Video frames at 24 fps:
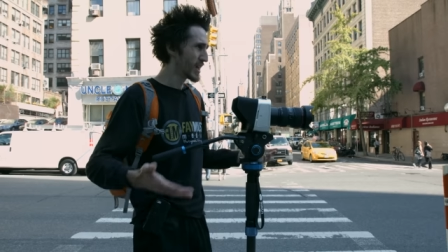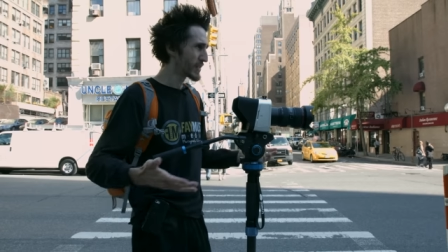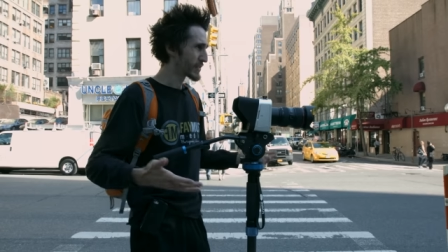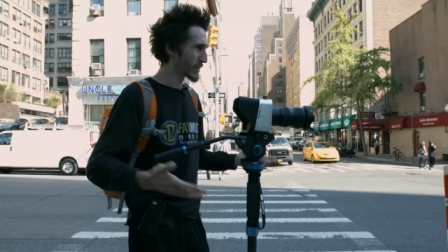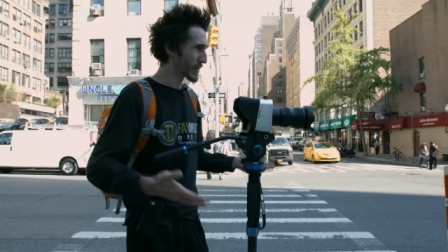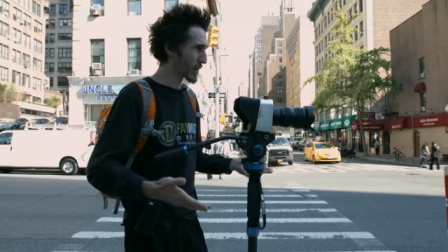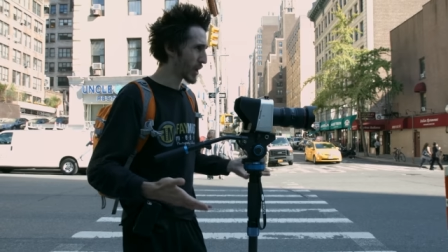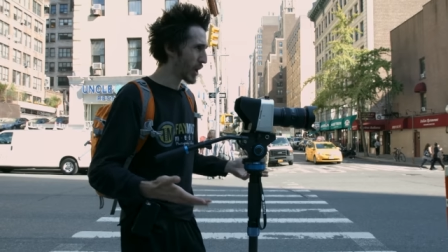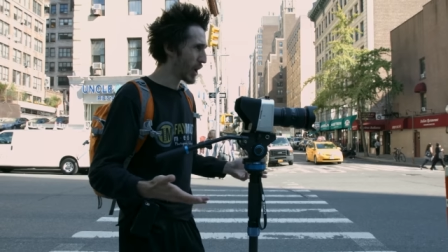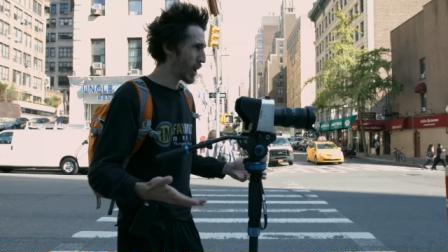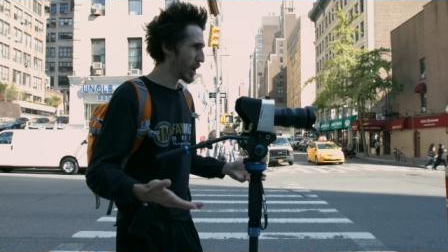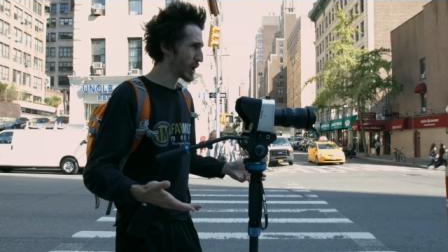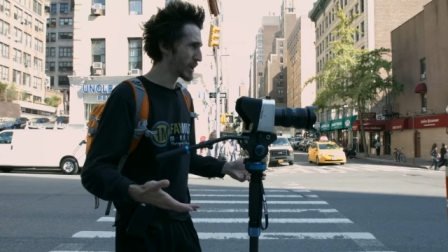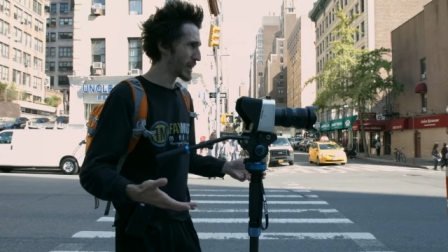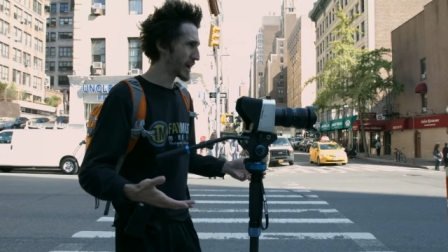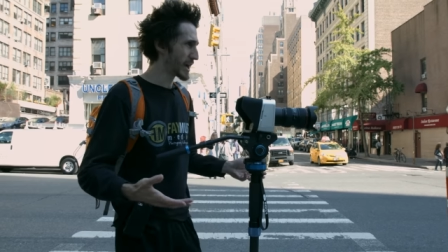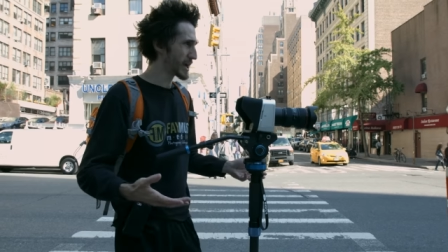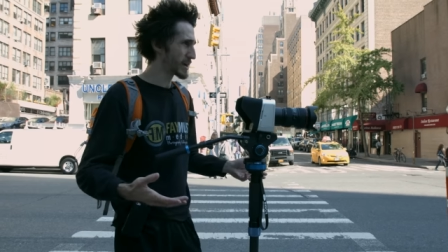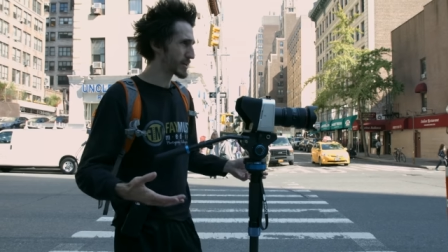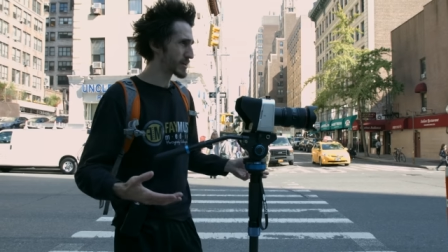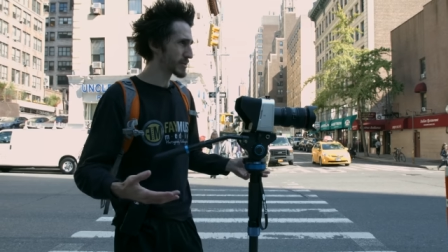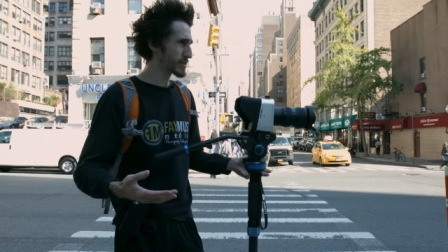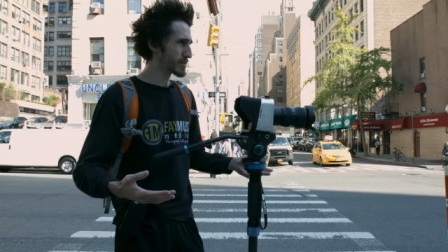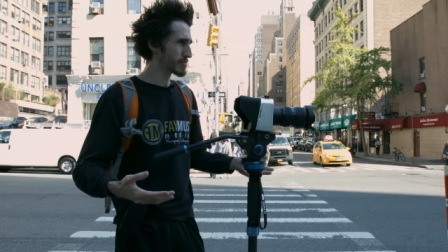they're all
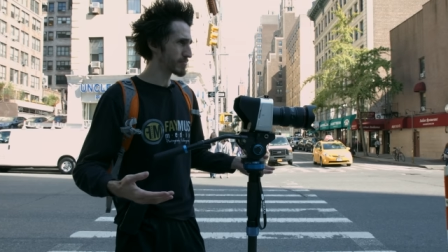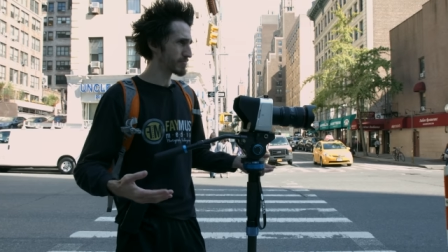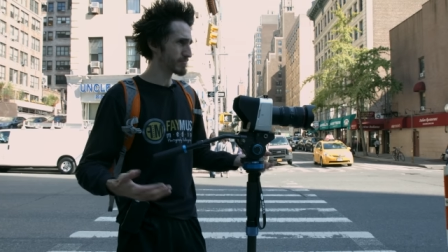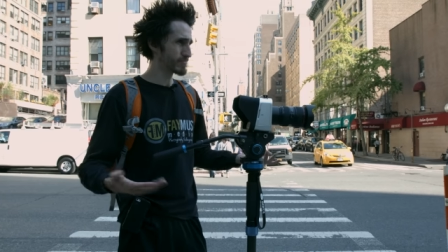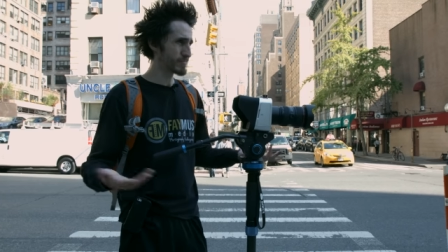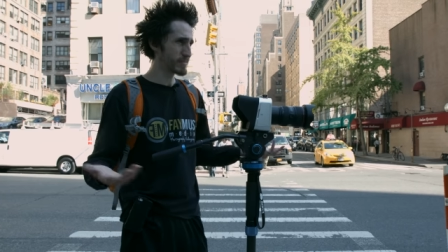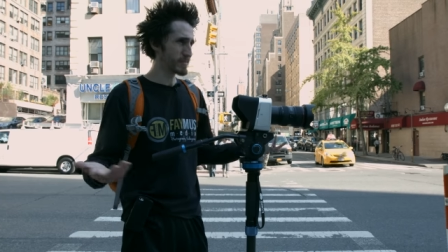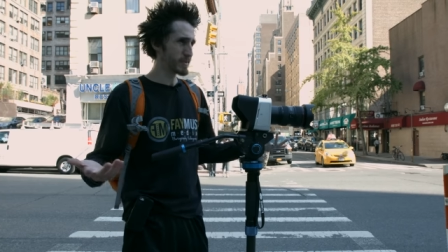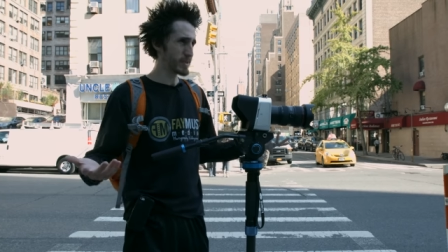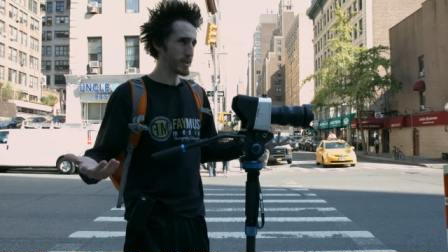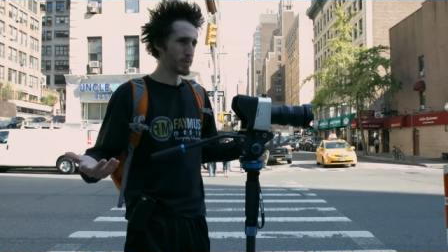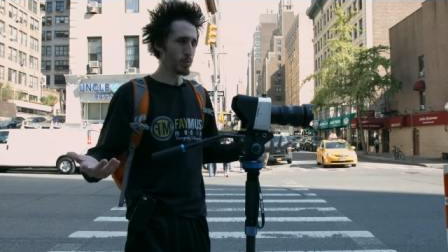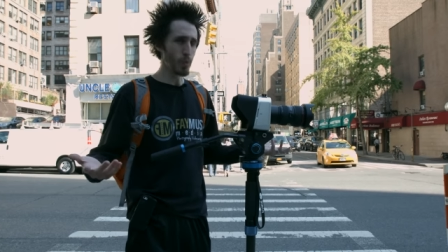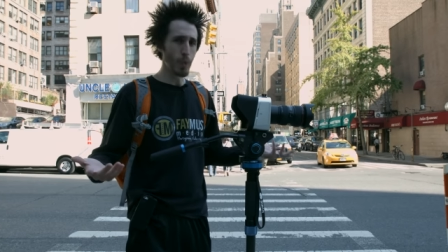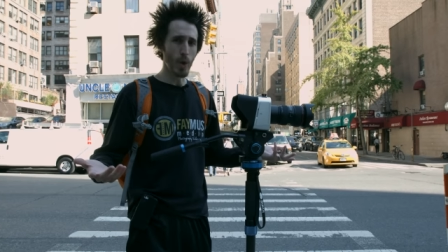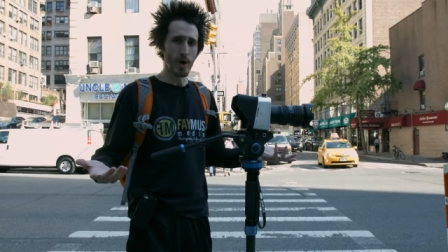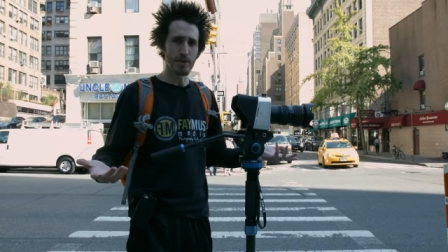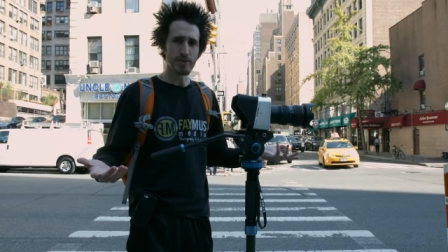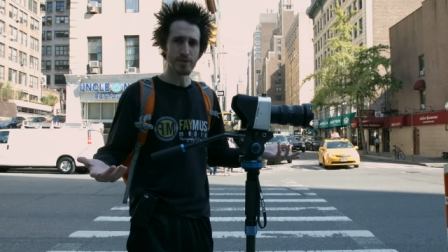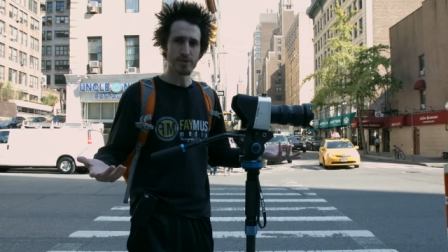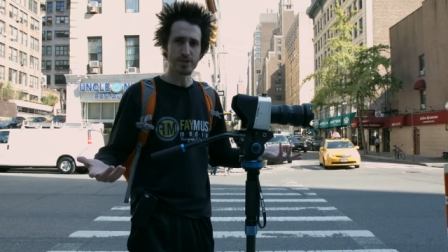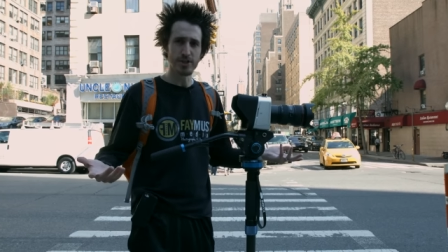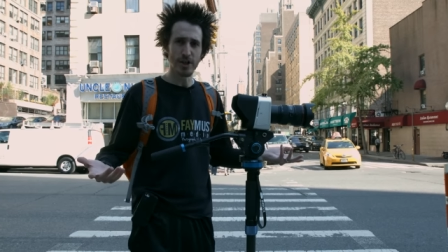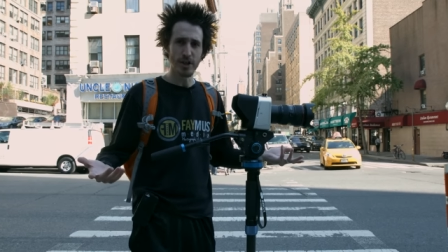like
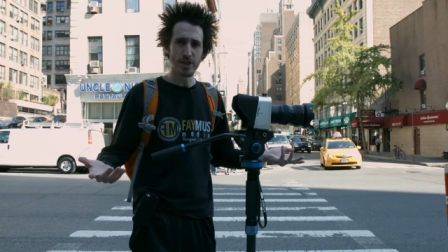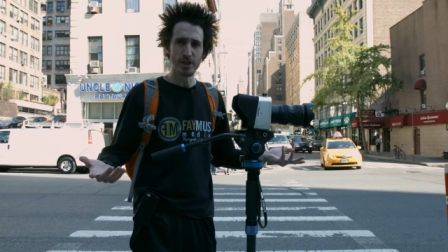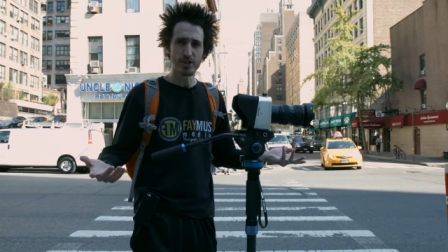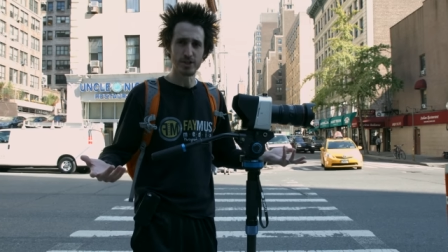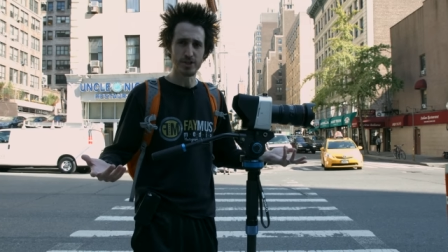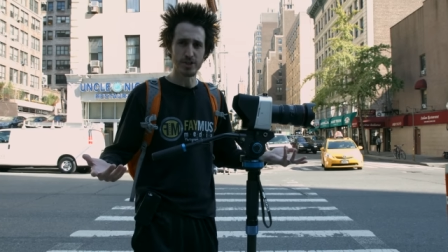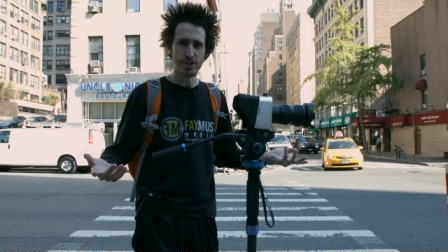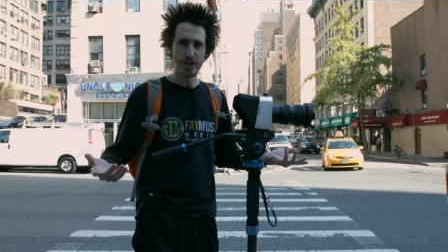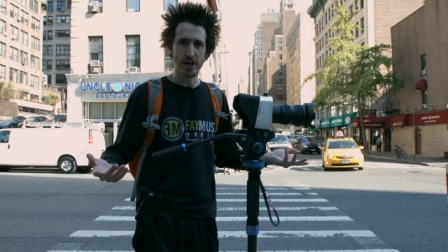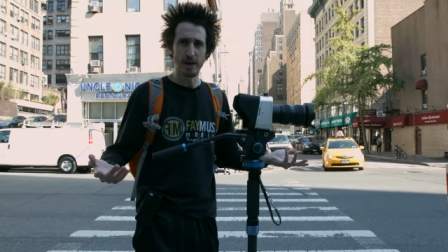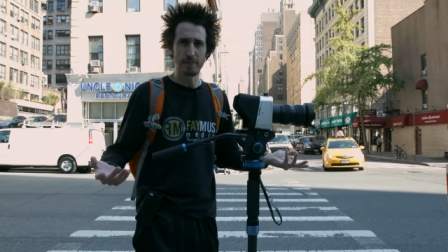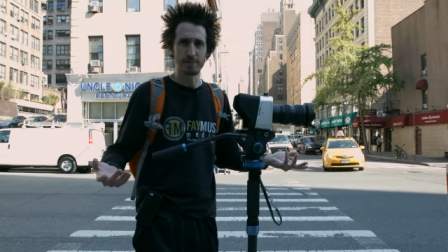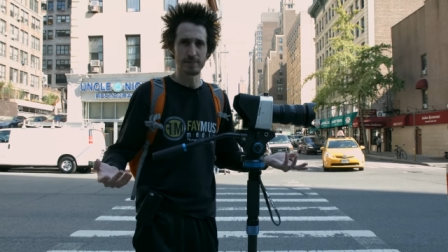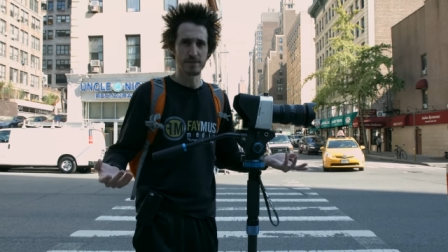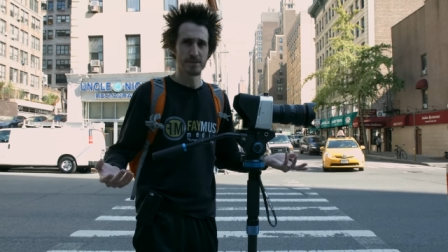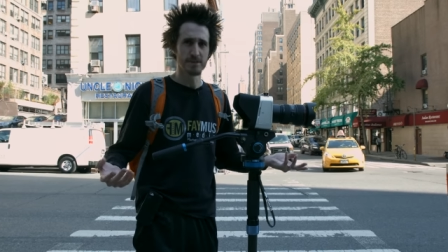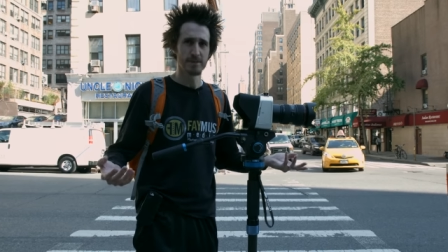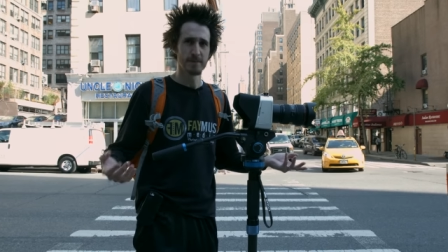1/3 chips.